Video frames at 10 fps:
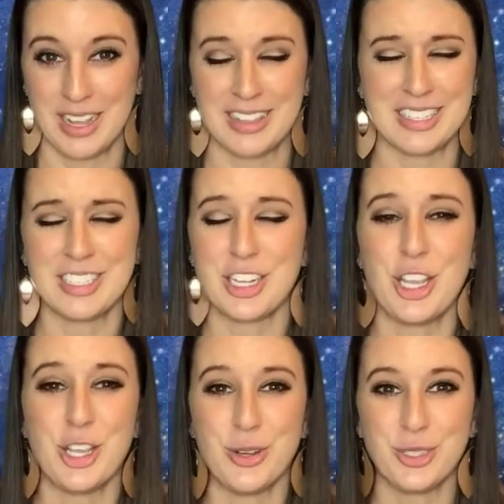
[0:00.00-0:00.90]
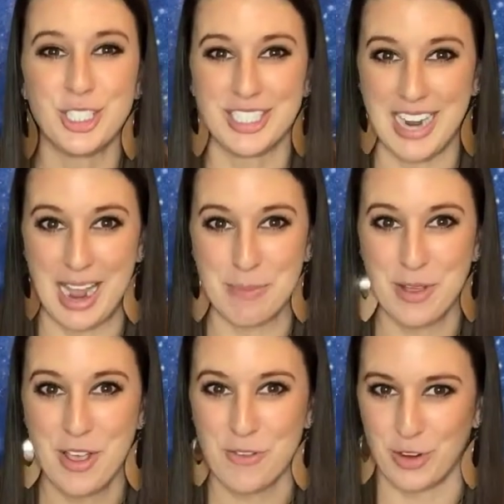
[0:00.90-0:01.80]
This is a huge step
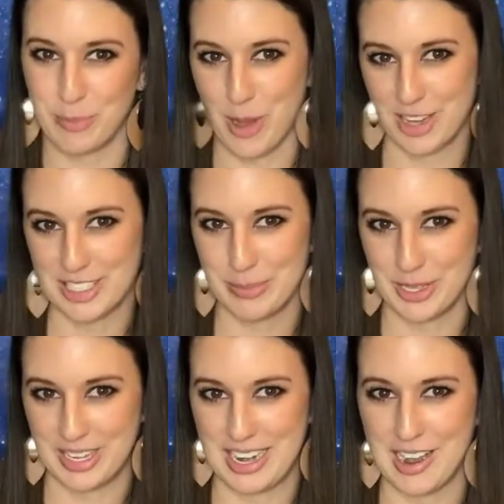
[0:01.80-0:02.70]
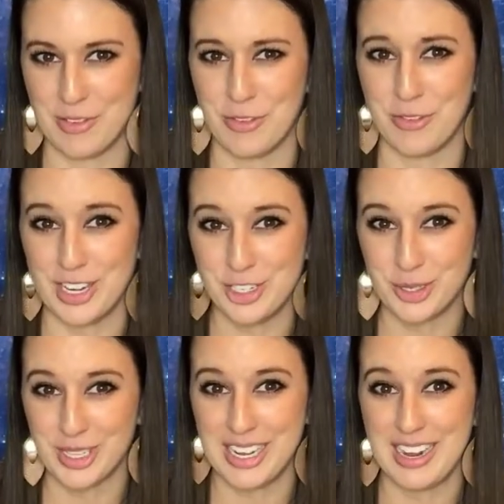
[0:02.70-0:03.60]
for the possibility of
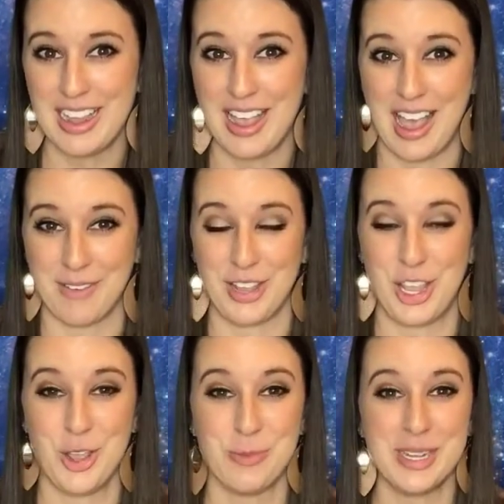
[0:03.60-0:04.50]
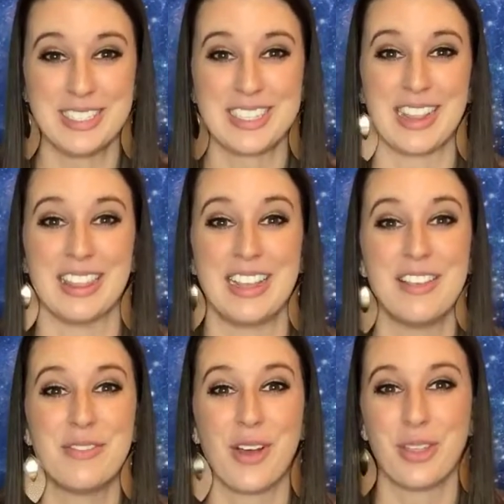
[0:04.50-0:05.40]
eventually having humans
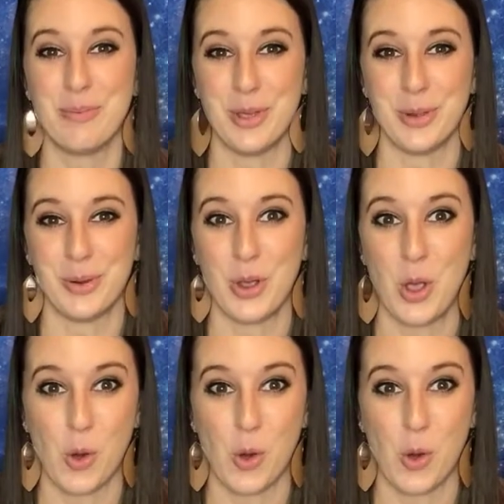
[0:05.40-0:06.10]
live on the moon